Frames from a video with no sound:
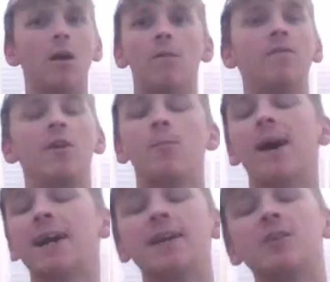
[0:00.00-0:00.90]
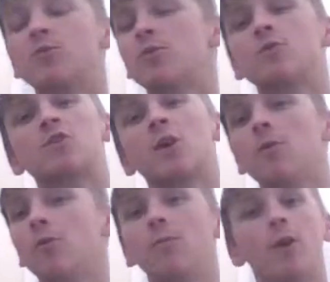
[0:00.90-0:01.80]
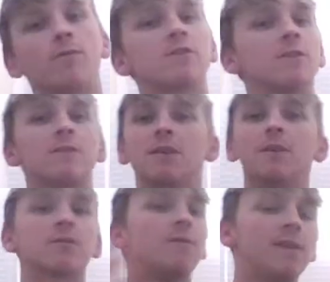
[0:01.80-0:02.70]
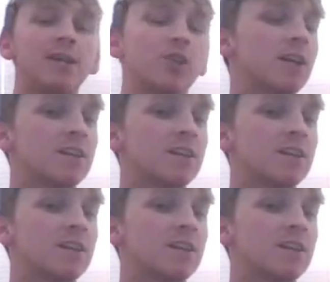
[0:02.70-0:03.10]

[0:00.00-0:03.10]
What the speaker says: video package, which was total nonsense, and there was a fake Jack